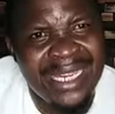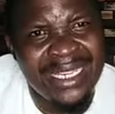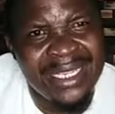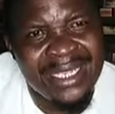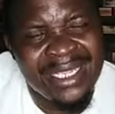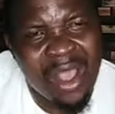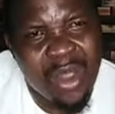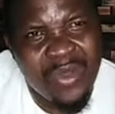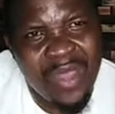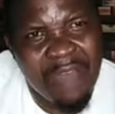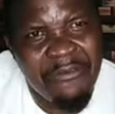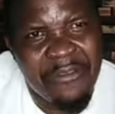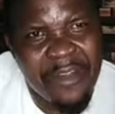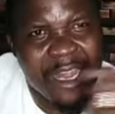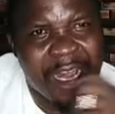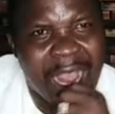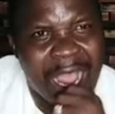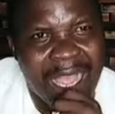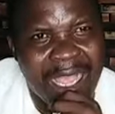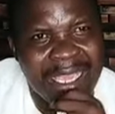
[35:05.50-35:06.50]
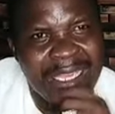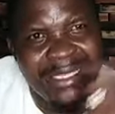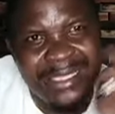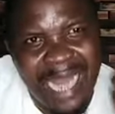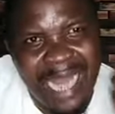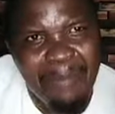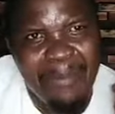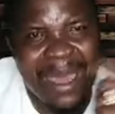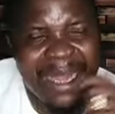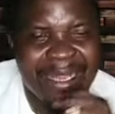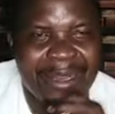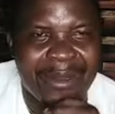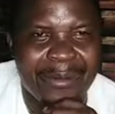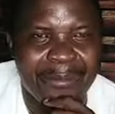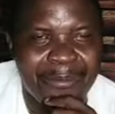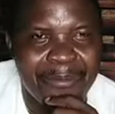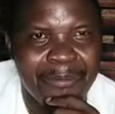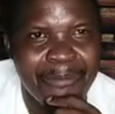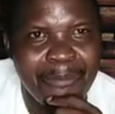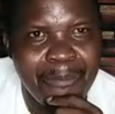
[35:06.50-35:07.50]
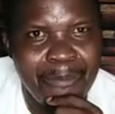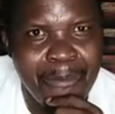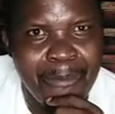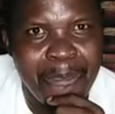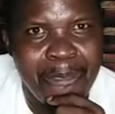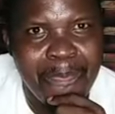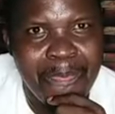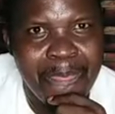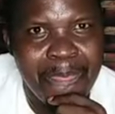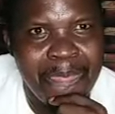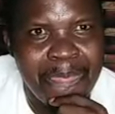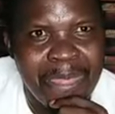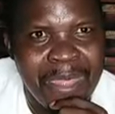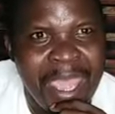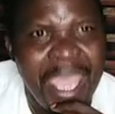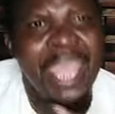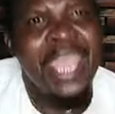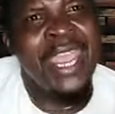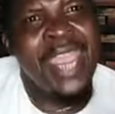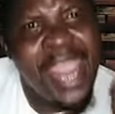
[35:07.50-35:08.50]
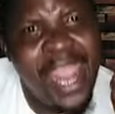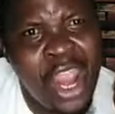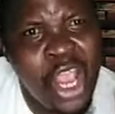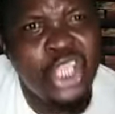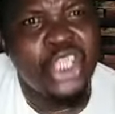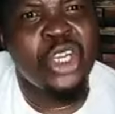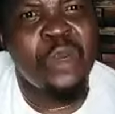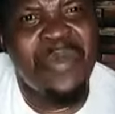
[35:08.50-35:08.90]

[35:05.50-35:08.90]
in South Africa, in Durban. He used